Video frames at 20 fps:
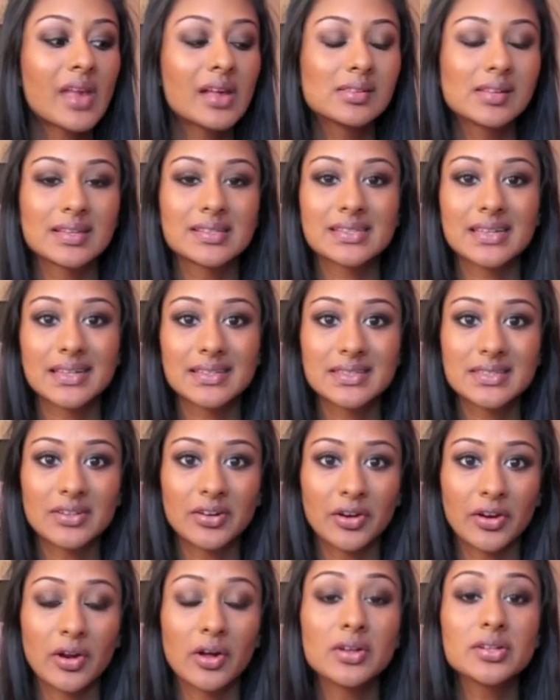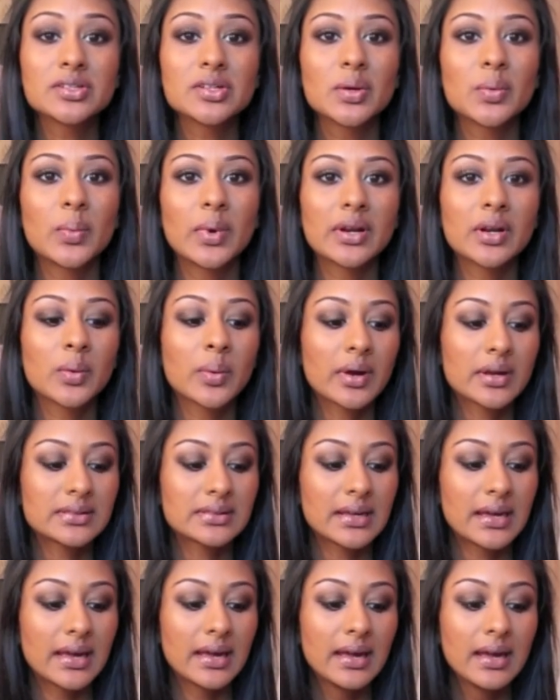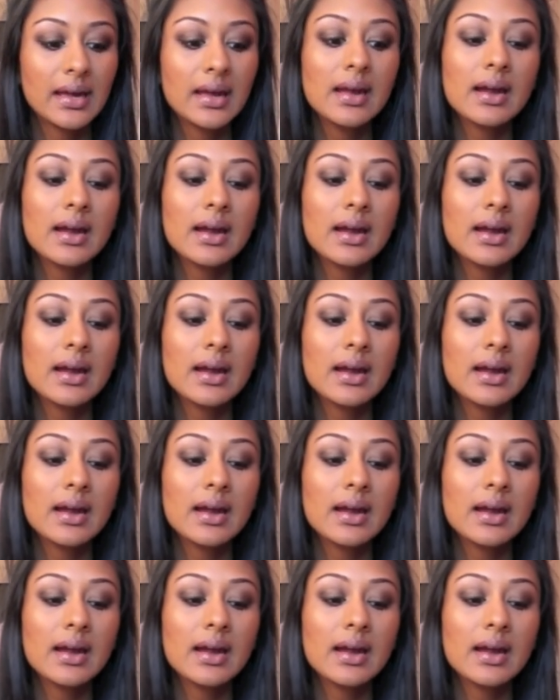let's get started. Also, one quick thing,